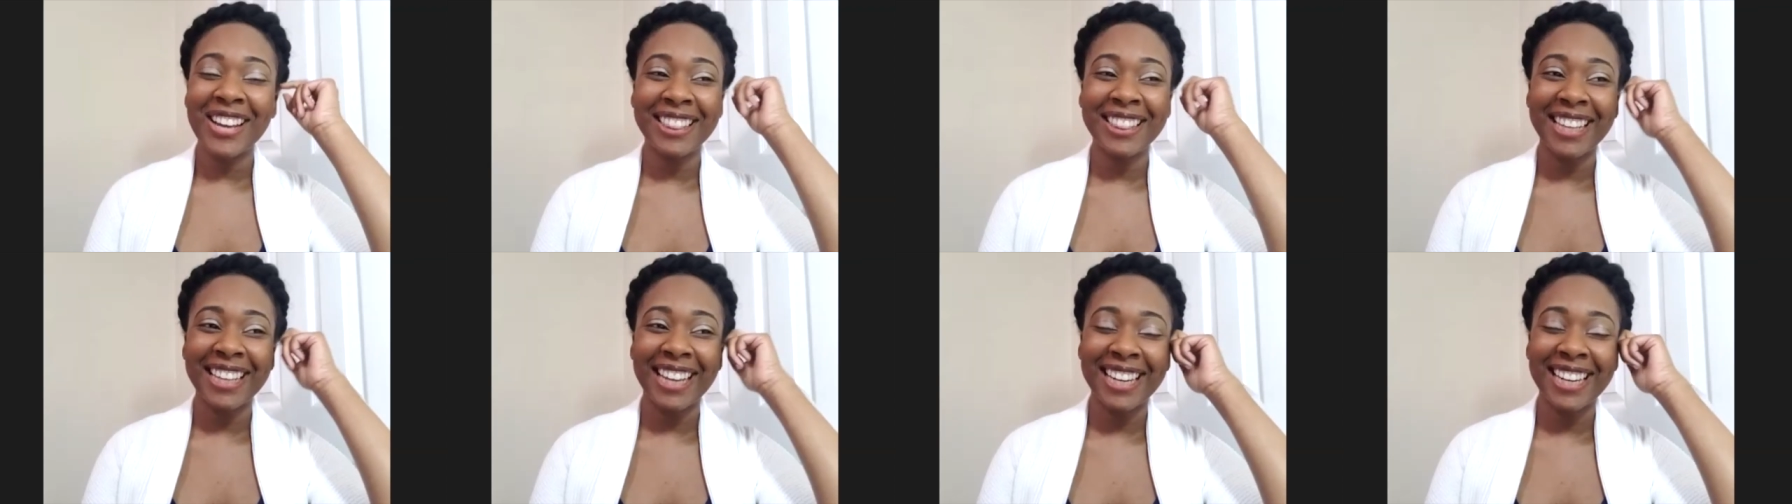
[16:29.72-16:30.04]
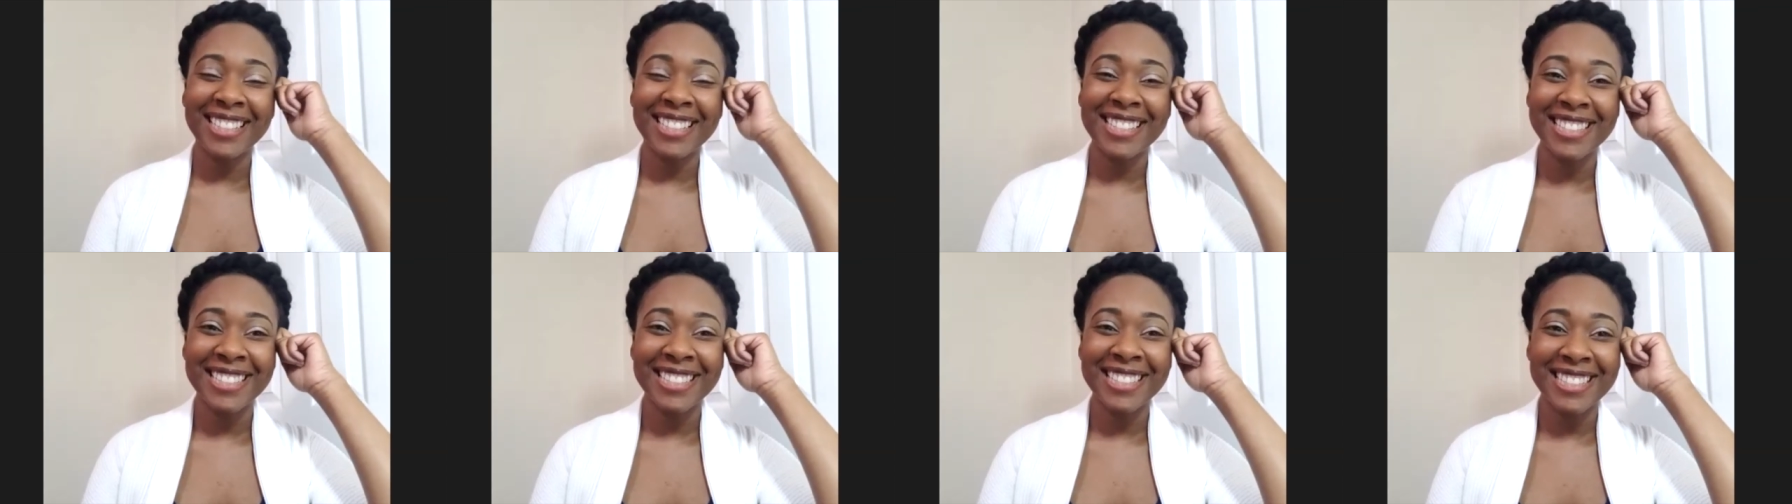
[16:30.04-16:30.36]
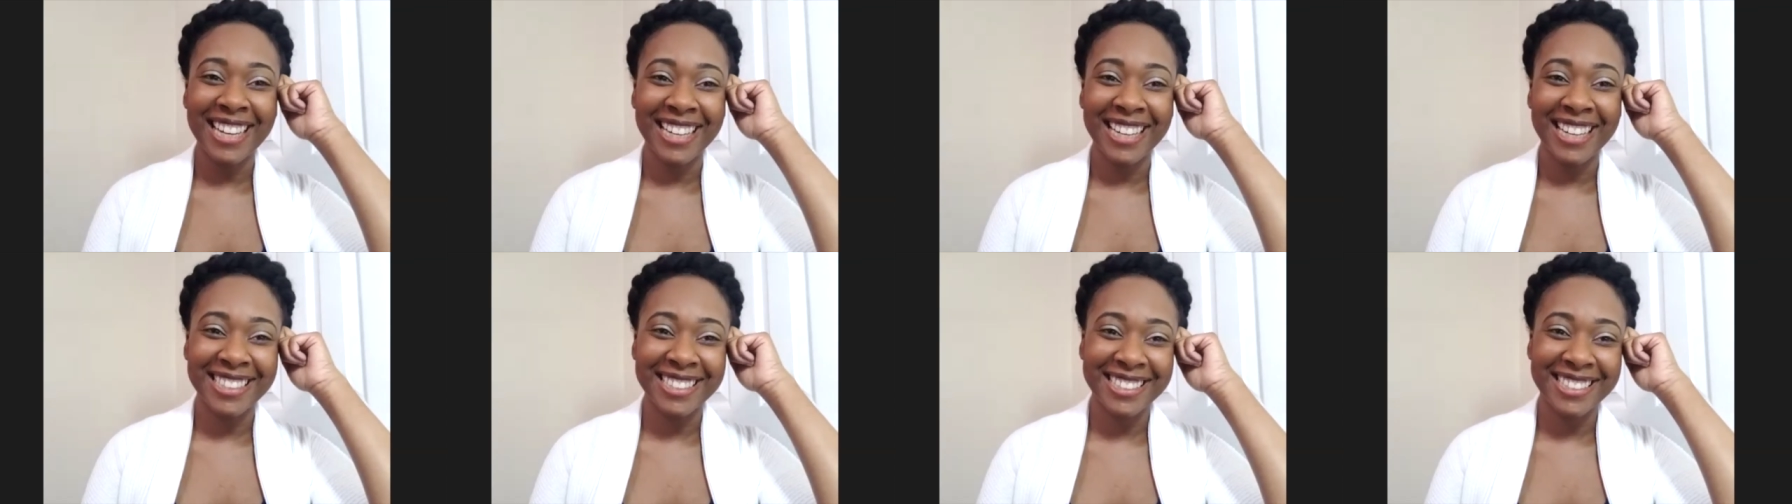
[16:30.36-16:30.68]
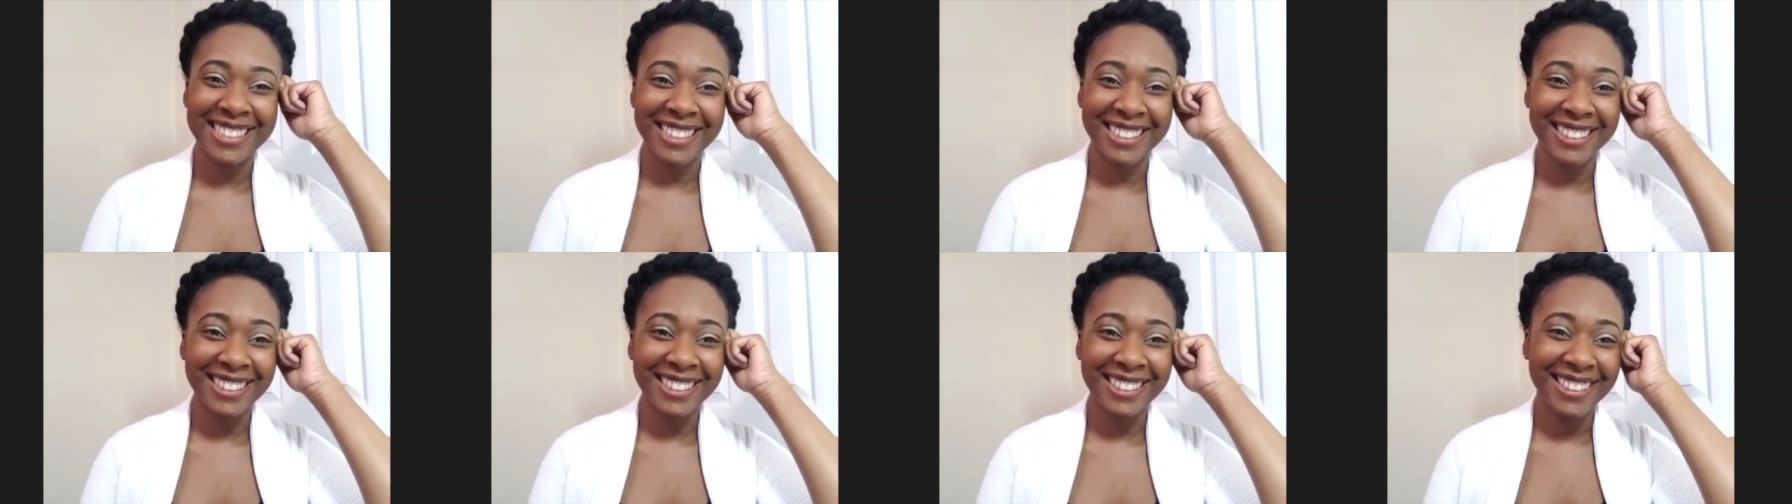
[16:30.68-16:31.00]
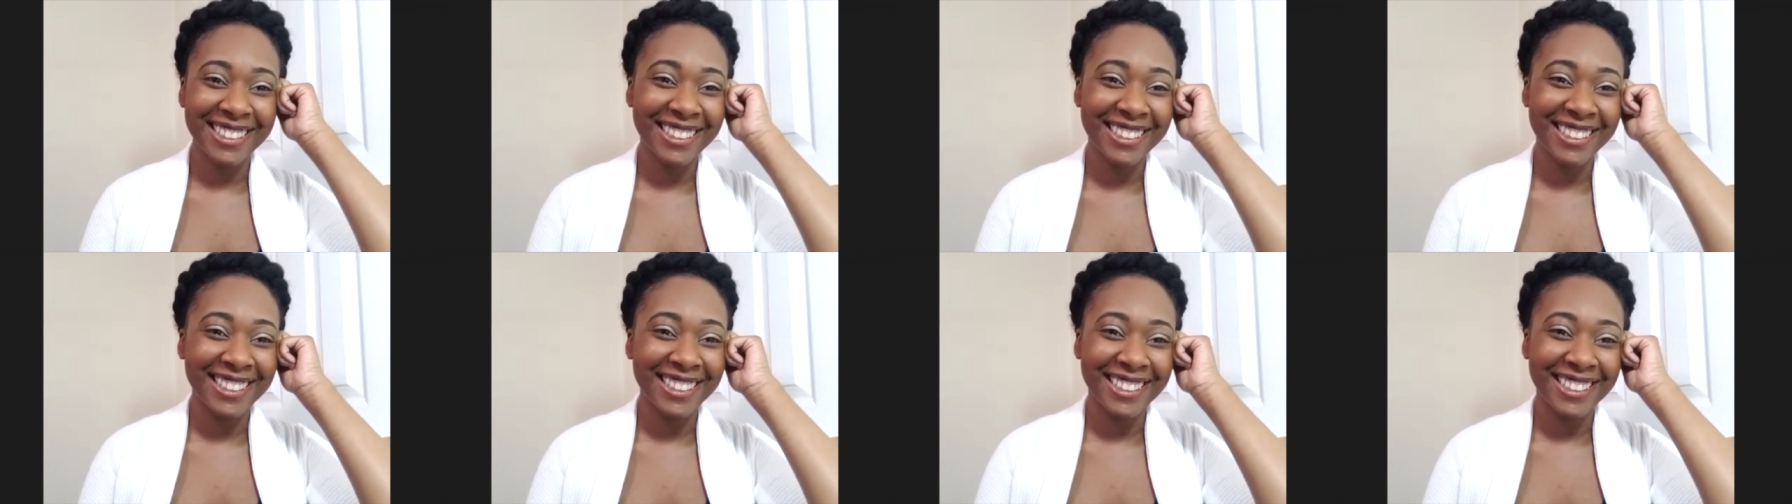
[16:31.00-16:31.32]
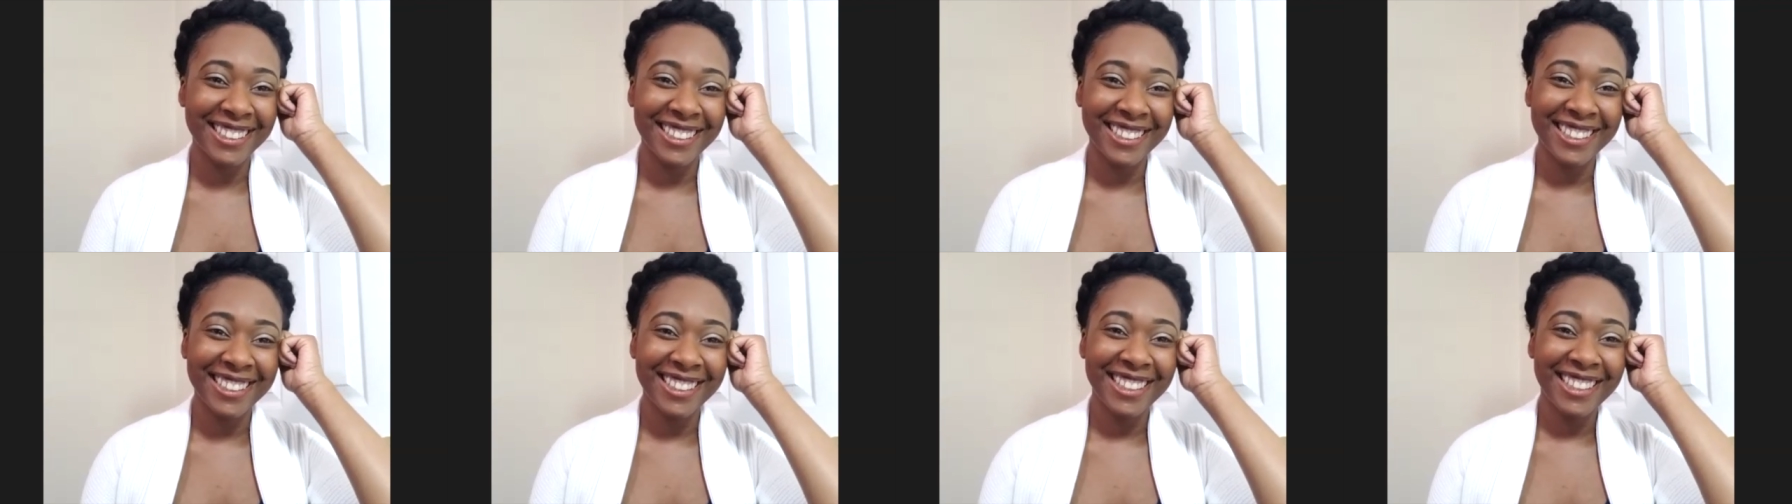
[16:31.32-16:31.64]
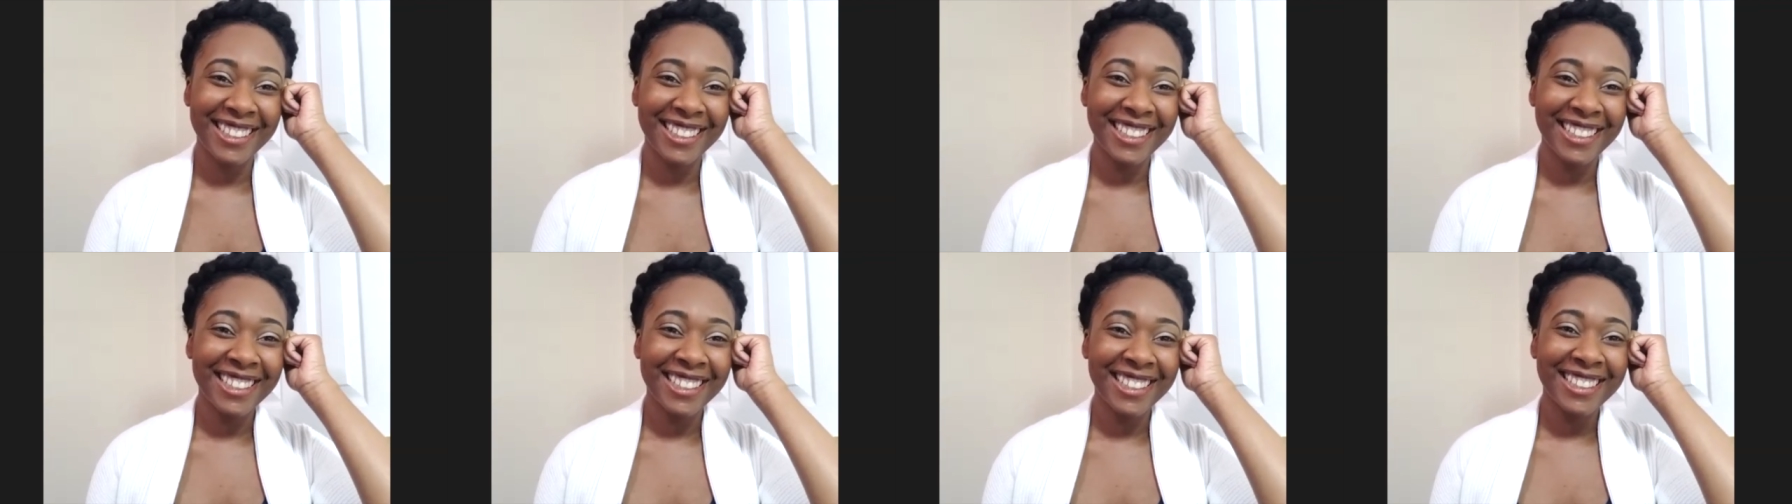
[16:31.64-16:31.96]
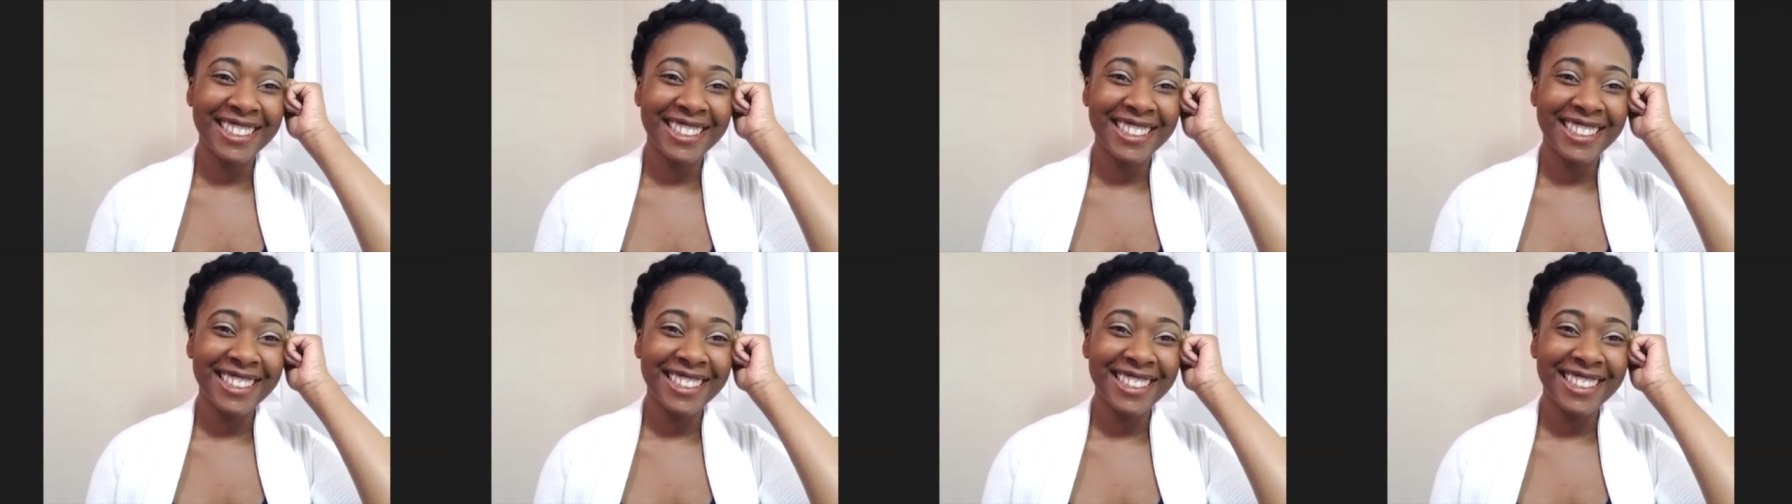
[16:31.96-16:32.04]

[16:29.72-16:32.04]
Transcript: exercise in. Right? Now